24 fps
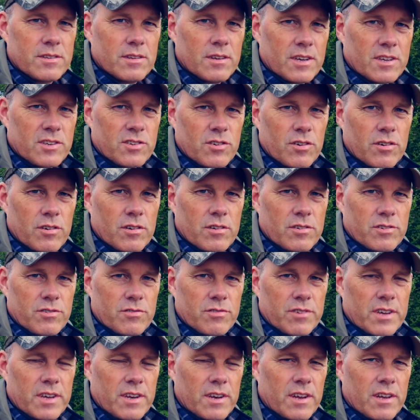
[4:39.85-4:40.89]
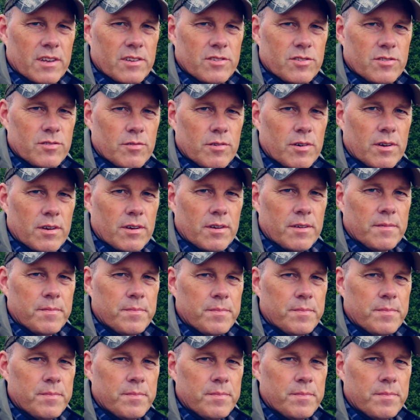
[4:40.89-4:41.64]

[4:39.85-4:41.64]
external screen and so on.